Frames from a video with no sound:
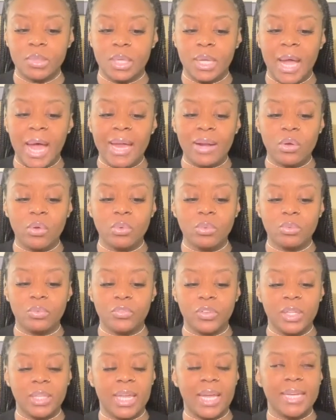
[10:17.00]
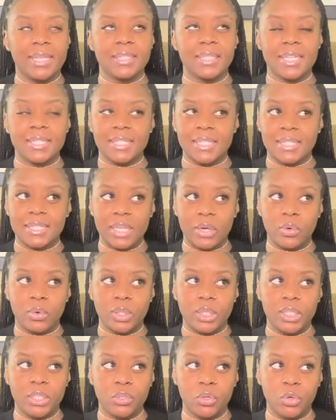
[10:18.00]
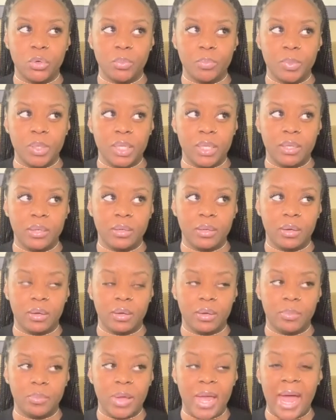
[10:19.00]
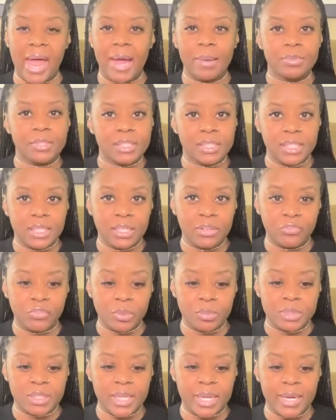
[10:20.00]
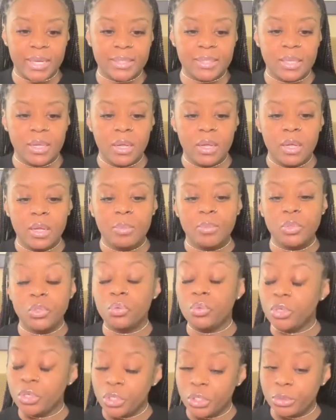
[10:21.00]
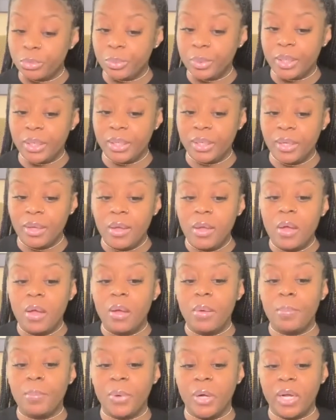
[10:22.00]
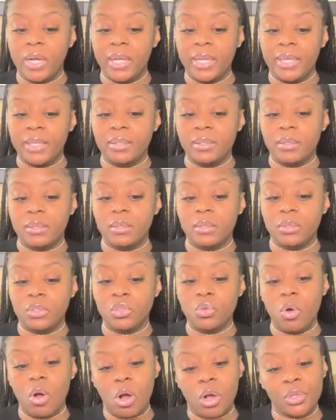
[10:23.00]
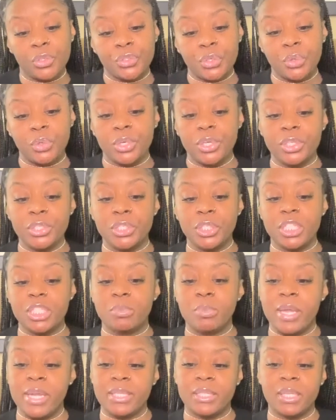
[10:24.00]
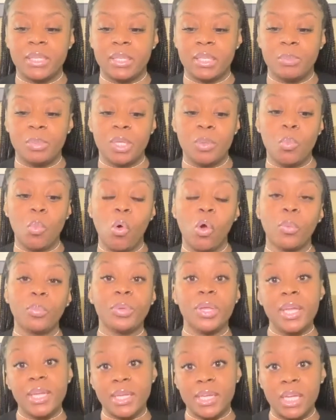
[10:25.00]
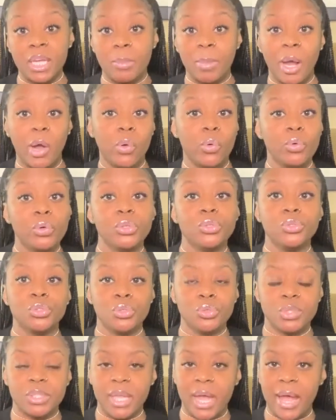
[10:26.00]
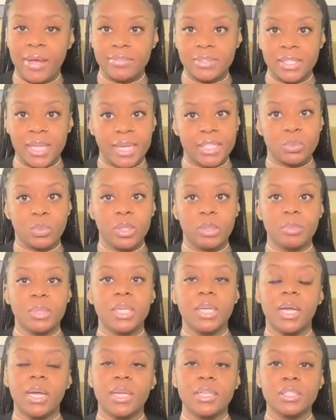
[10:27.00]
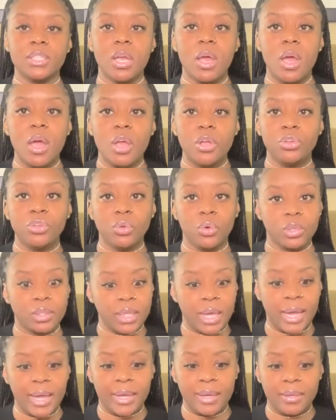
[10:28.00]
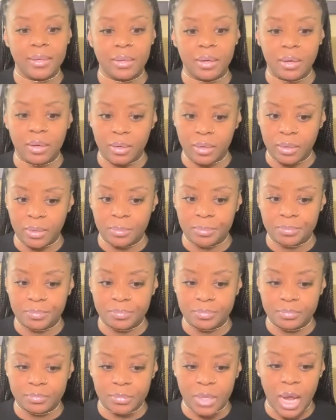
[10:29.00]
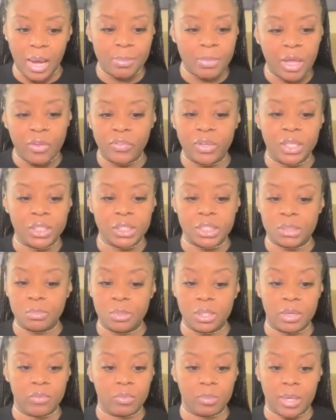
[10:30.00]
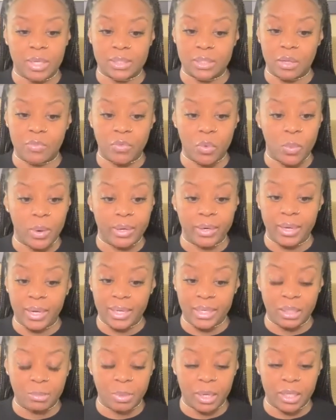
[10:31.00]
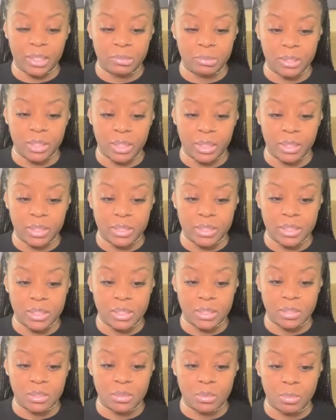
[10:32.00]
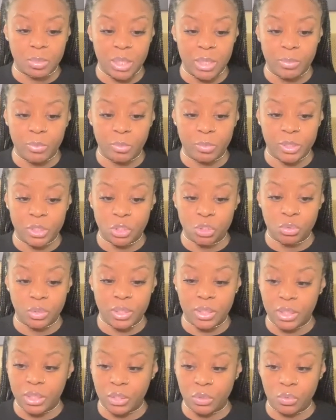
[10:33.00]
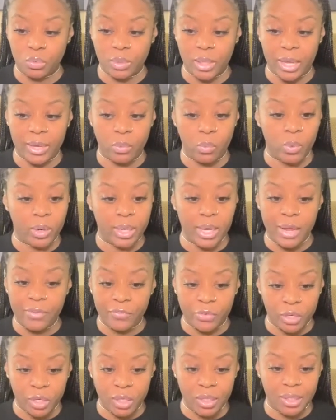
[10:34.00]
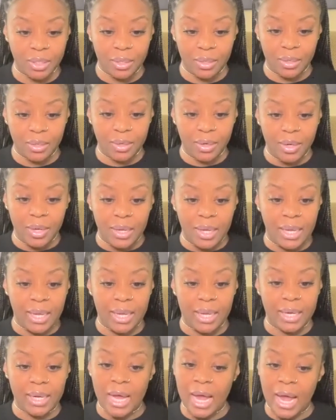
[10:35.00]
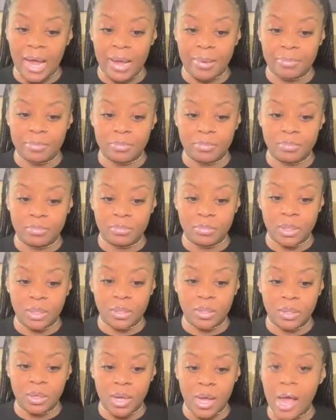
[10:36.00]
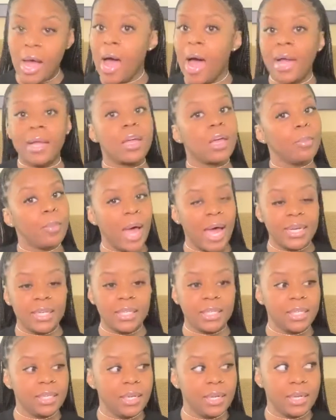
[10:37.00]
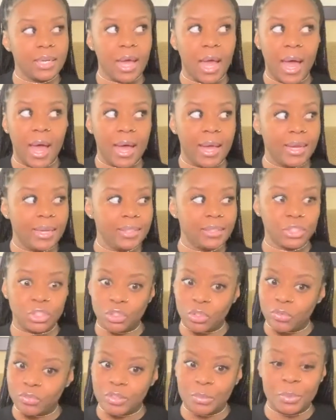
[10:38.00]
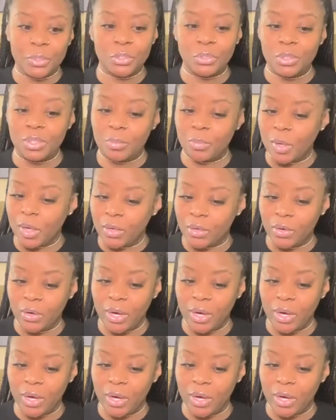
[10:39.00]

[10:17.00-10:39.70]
I don't feel like necessarily you're being abstinent from sex. You could be, but you also could just basically be more picky about who you choose to have sex with, because you're like, I'm not gonna just be giving myself away to anybody, because people be treating you like whatever, and I'm a hot commodity and I deserve to be treated better.